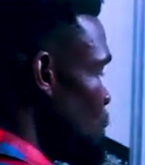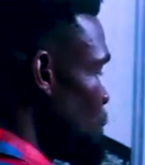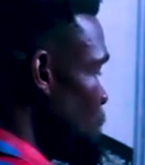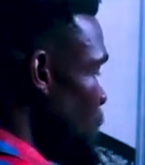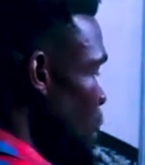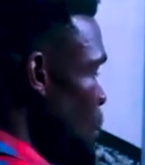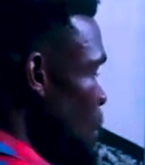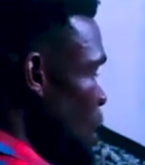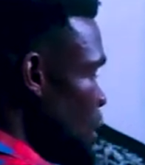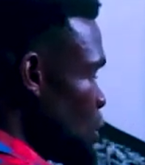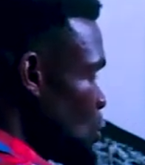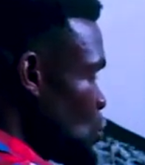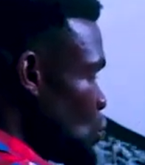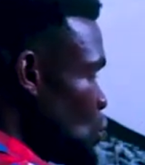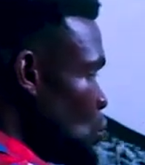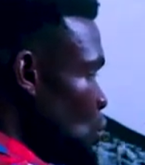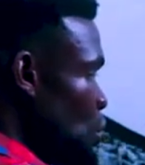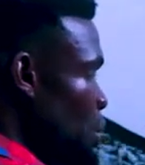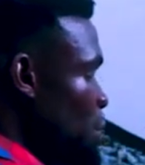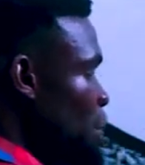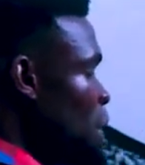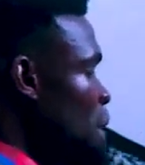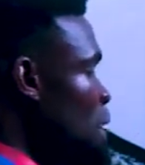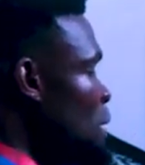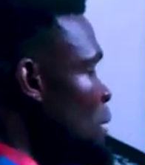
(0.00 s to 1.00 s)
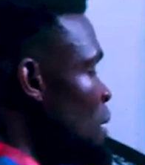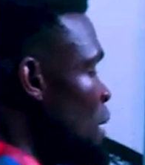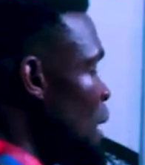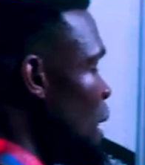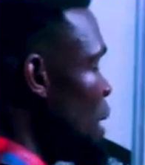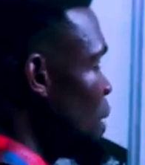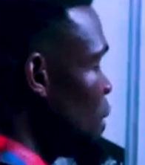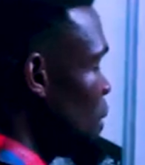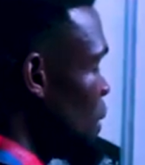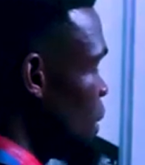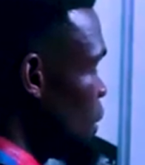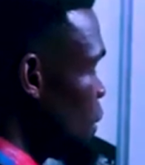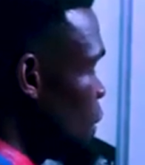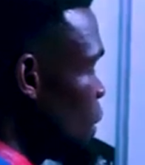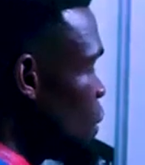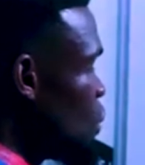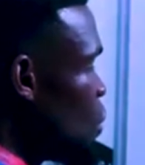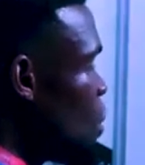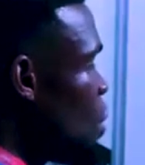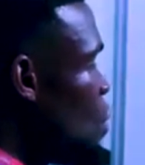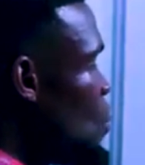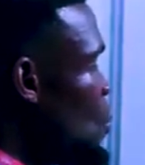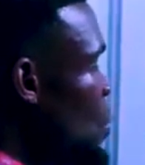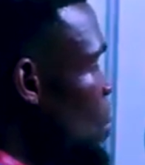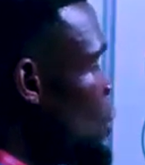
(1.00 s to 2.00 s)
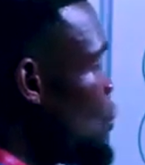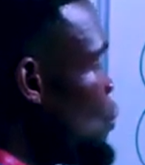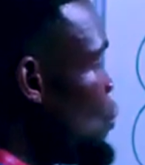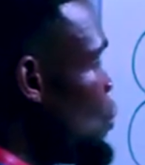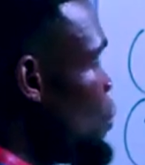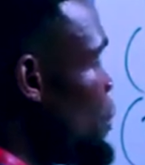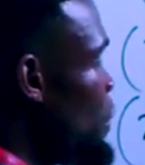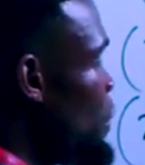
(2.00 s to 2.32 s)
to power 2, meaning that the second one